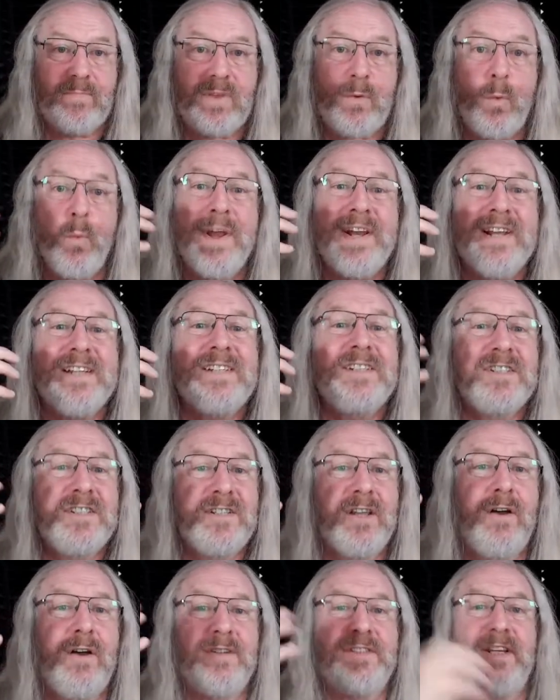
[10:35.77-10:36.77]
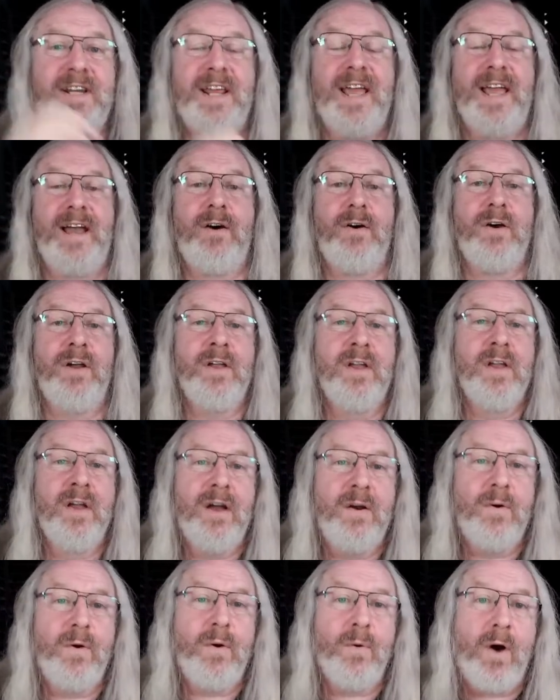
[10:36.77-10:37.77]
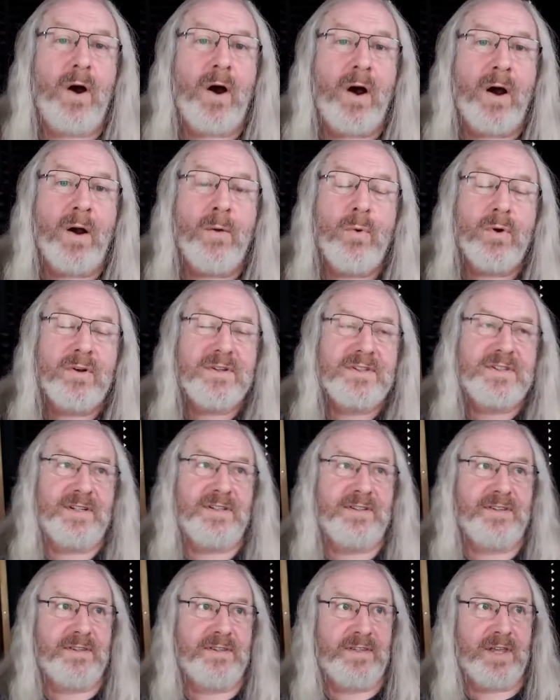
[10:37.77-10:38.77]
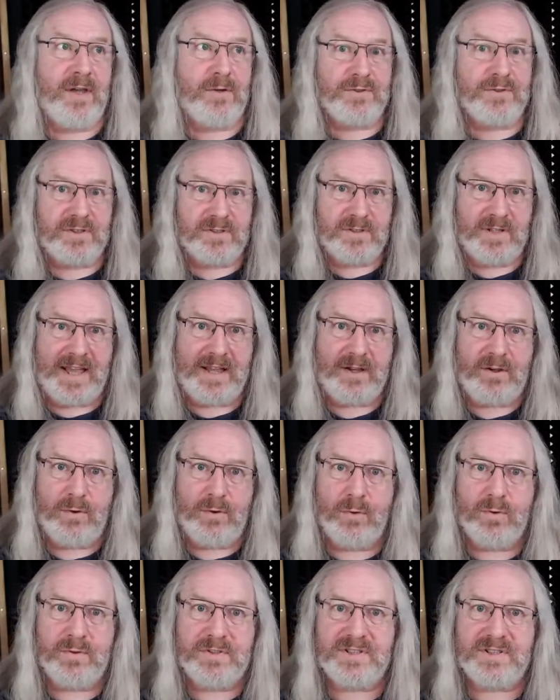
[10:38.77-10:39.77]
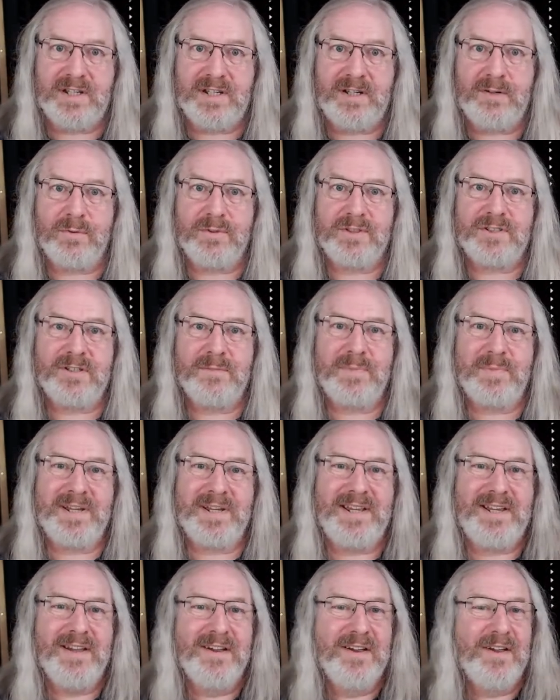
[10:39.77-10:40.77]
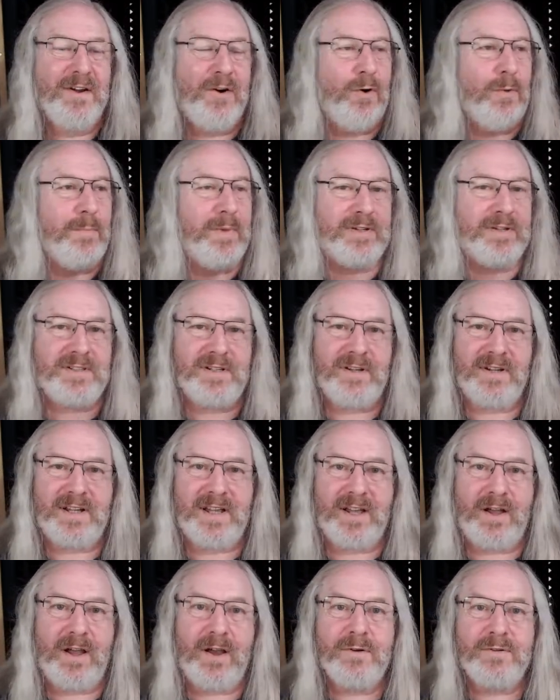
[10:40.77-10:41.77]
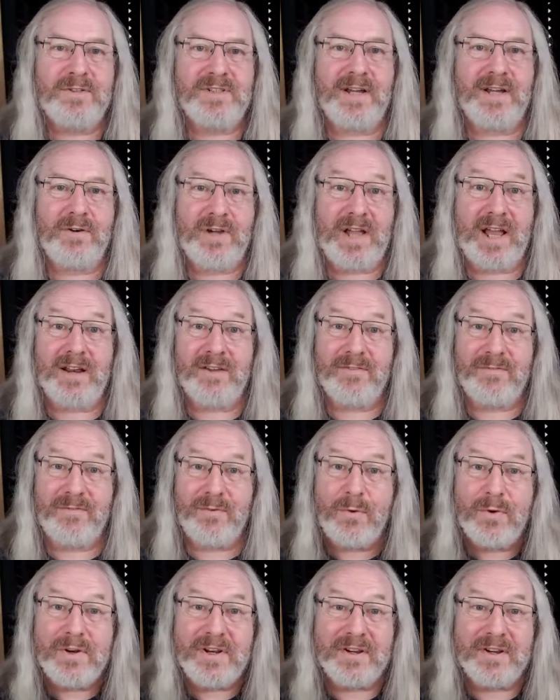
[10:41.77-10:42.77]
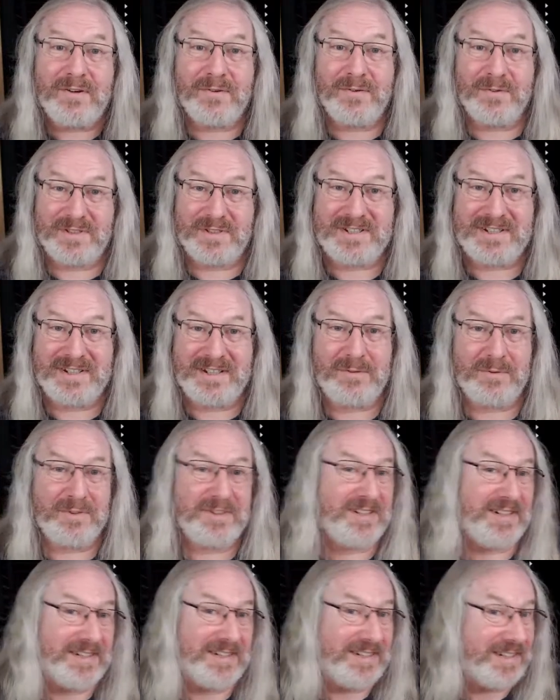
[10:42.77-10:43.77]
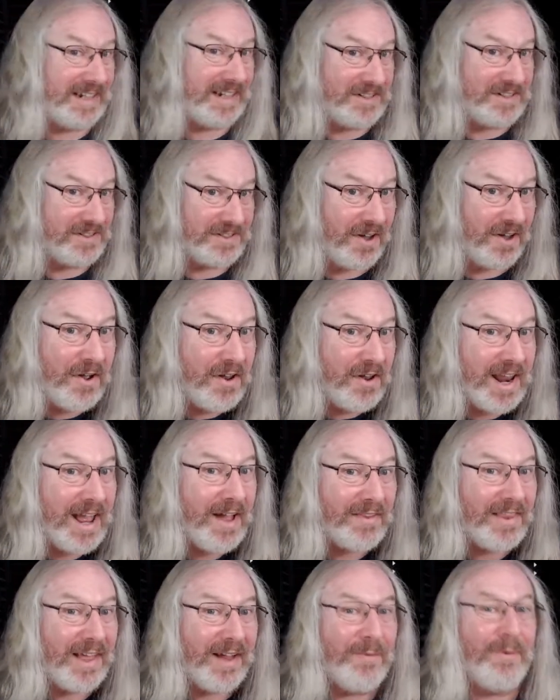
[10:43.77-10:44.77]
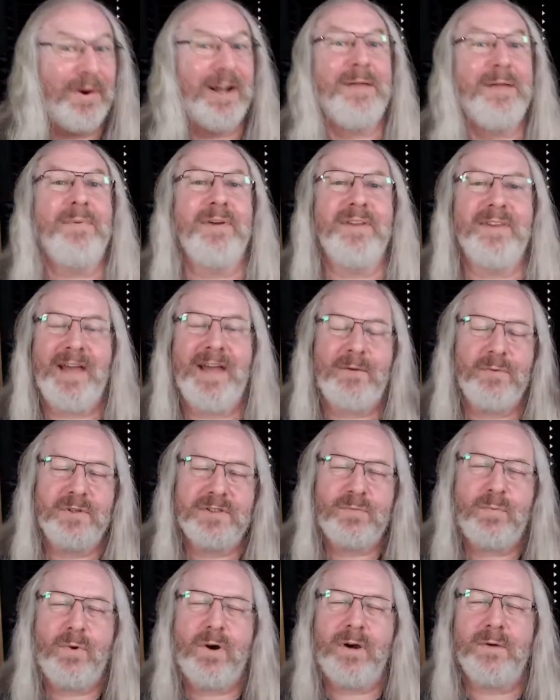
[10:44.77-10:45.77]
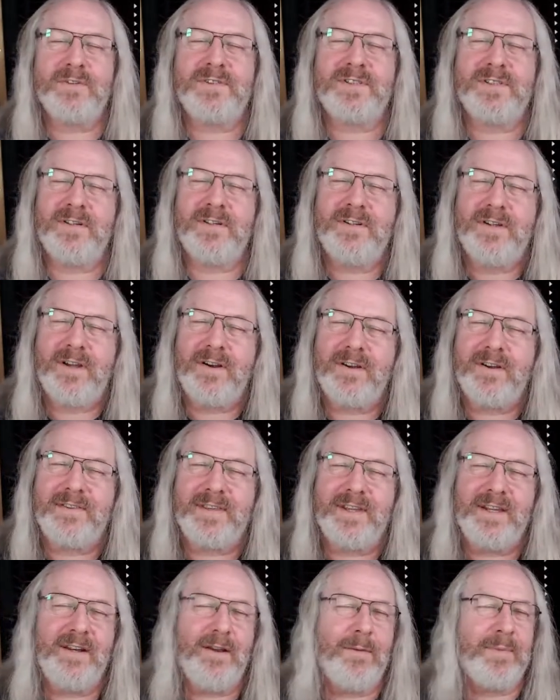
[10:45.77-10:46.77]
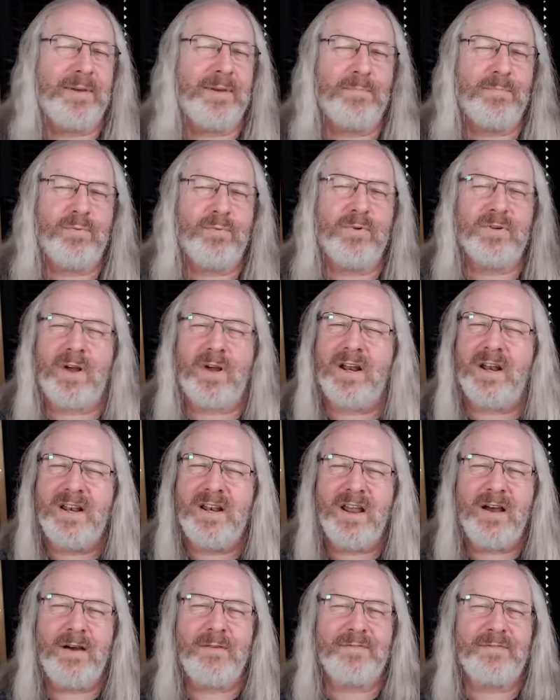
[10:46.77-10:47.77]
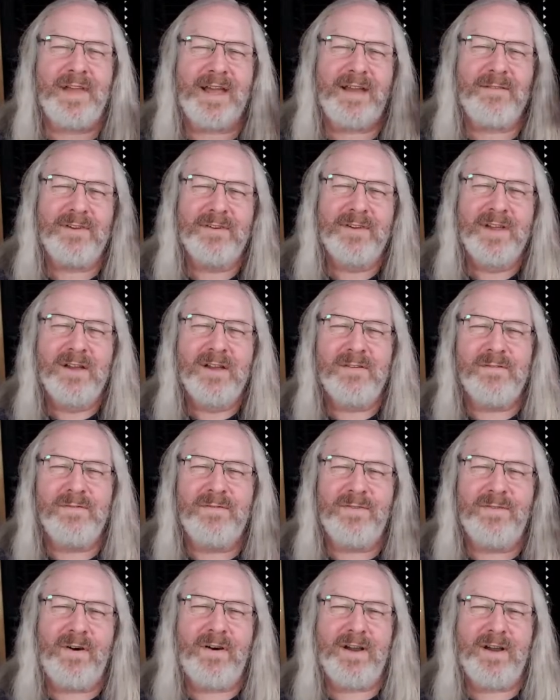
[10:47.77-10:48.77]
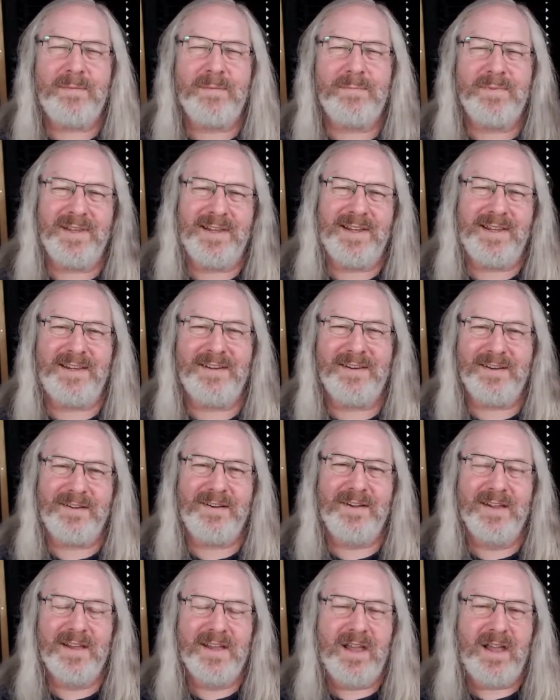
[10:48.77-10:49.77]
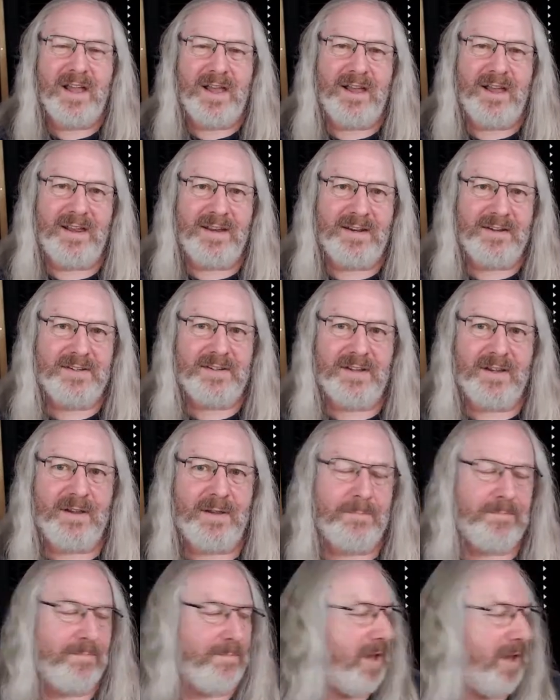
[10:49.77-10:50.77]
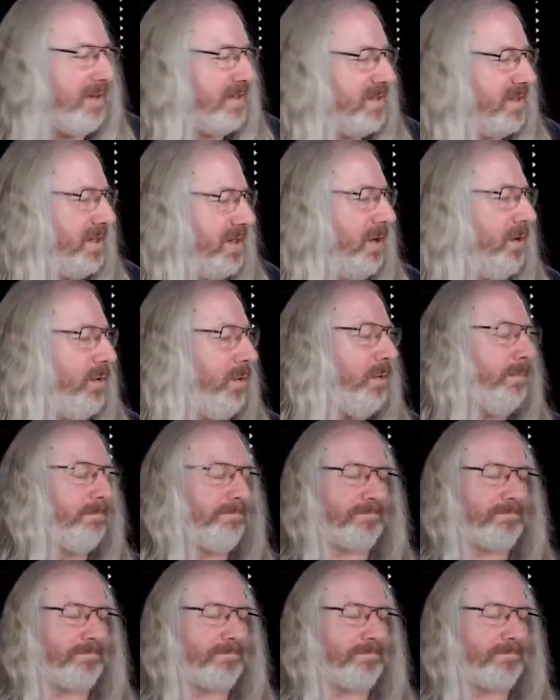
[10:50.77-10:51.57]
when it started out, I wanted that chord sequence to be almost like a Hotel California chord sequence. It didn't turn out that way, but that was what I was kind of thinking. I love that vibe there, you know, and so